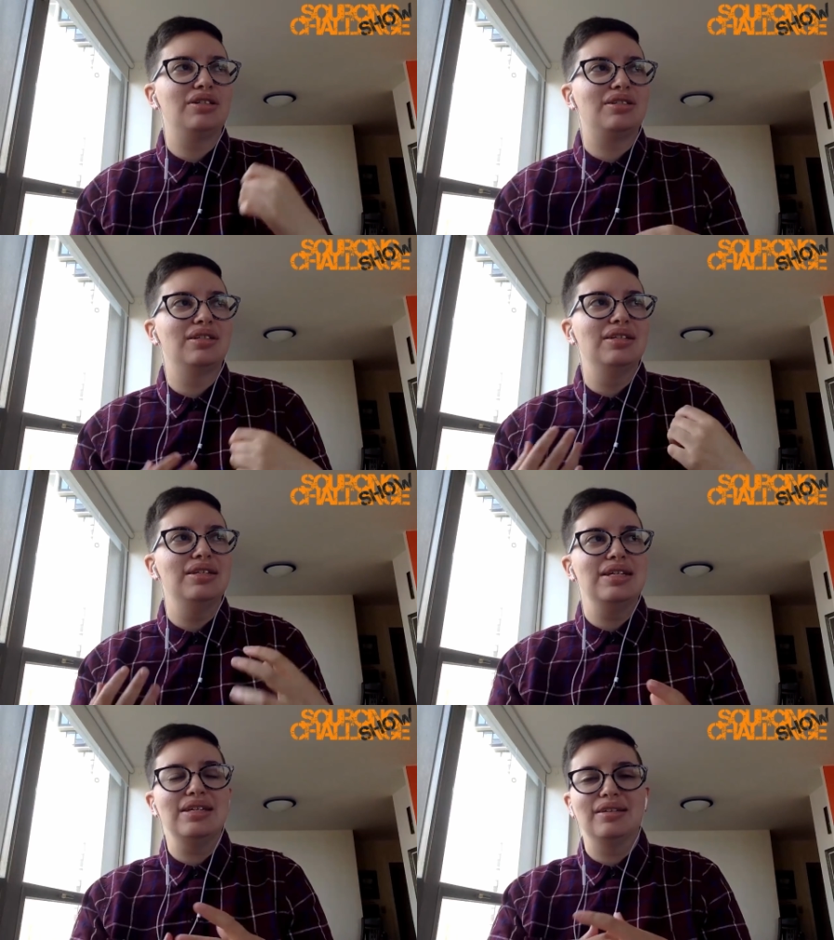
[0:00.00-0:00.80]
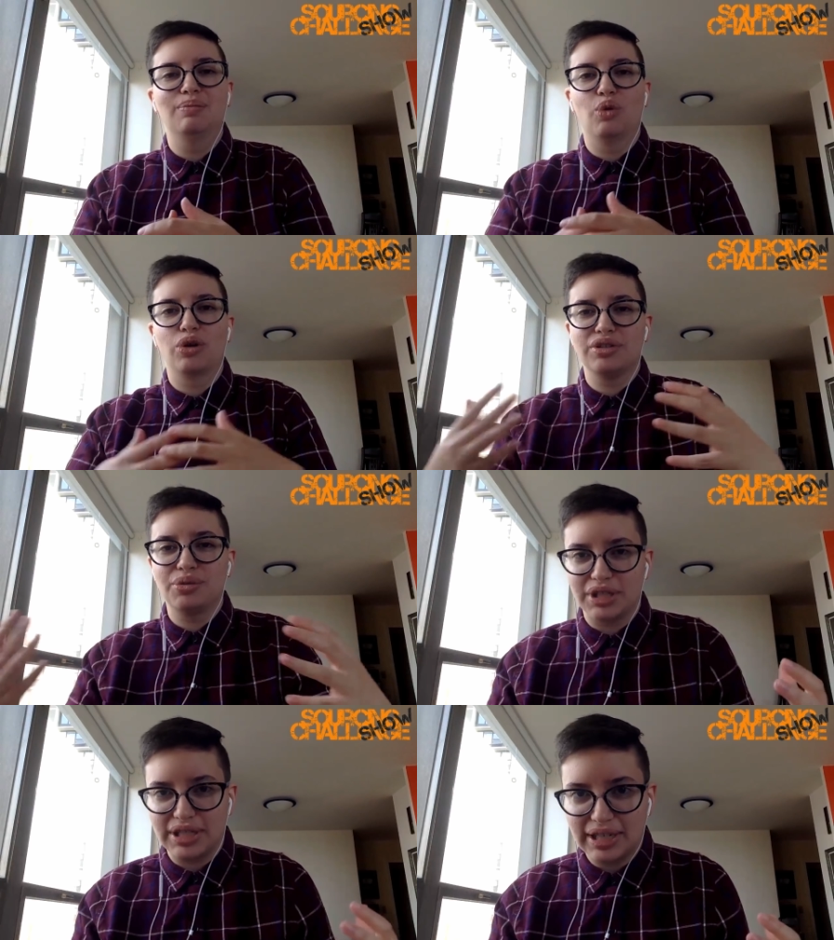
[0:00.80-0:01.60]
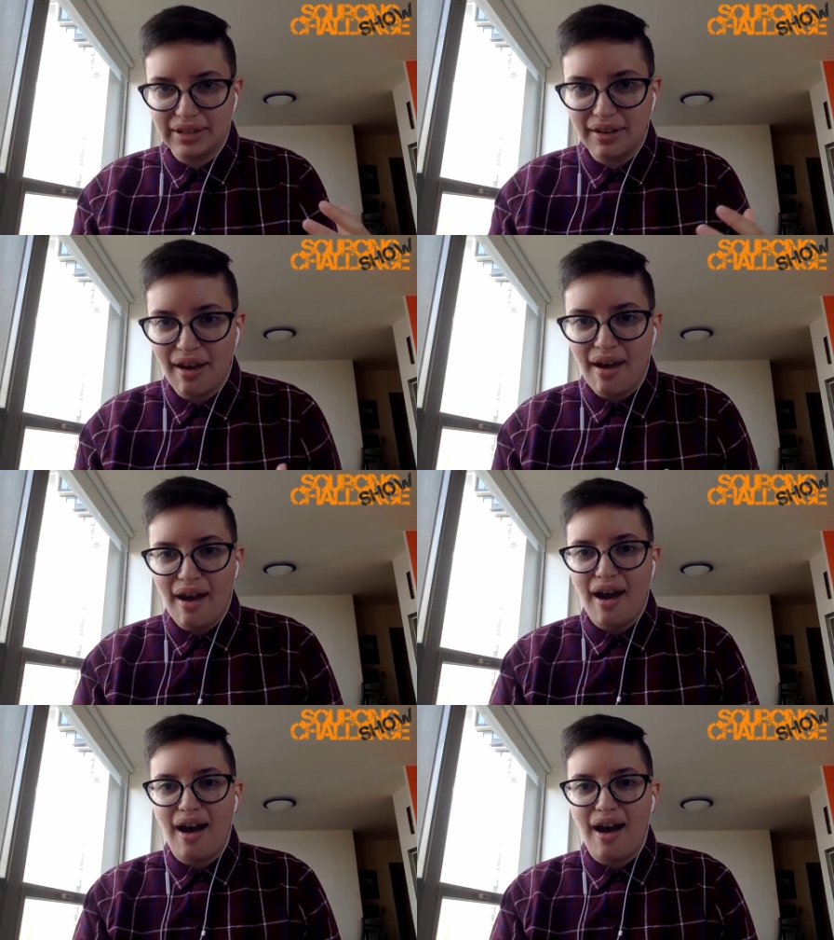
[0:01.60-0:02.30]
They just need more sourcing.